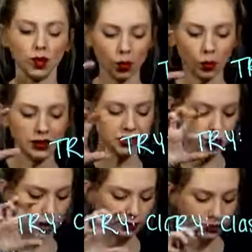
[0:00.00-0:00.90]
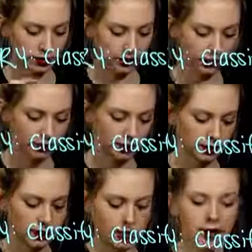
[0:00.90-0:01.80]
one chunk,
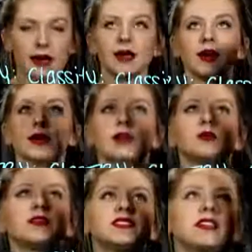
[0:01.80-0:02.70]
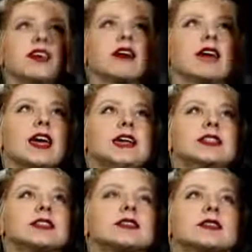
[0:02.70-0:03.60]
and we've seen that
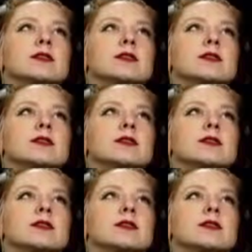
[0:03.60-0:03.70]
case.